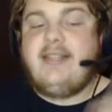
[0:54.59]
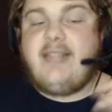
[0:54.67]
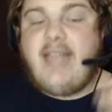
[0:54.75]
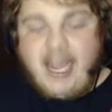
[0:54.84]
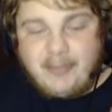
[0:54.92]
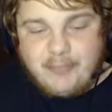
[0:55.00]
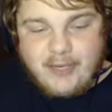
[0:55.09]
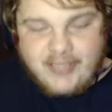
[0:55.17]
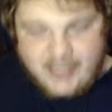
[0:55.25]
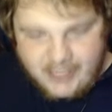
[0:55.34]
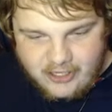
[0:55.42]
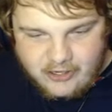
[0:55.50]
the Add button
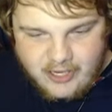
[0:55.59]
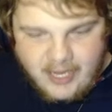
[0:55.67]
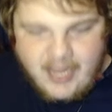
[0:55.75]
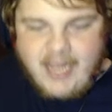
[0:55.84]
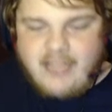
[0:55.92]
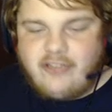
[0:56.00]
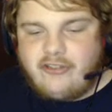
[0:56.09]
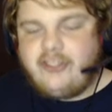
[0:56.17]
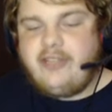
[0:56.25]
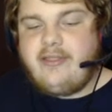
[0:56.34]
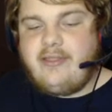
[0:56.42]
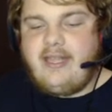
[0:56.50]
here, and you should
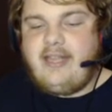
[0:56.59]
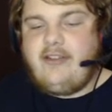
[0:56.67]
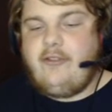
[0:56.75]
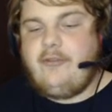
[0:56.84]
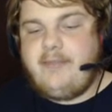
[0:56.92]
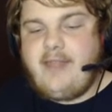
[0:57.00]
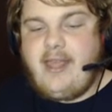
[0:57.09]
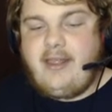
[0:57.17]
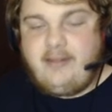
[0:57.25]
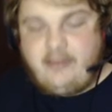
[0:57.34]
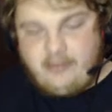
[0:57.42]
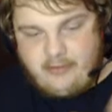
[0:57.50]
see it. It'll say
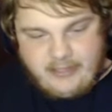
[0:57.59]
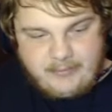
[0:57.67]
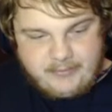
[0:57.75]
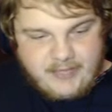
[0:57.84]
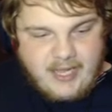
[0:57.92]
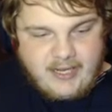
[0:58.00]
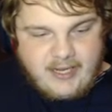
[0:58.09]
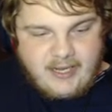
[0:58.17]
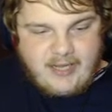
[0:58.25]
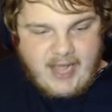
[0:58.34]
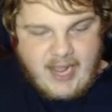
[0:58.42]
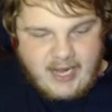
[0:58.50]
Clip Dat and
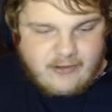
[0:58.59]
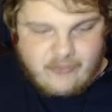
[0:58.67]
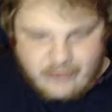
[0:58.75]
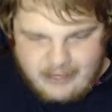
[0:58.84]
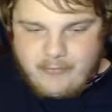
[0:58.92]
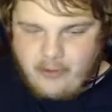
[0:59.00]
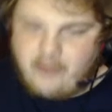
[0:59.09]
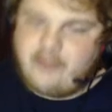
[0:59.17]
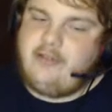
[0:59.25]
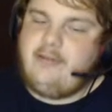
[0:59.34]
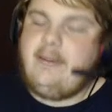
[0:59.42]
Add Stream Marker.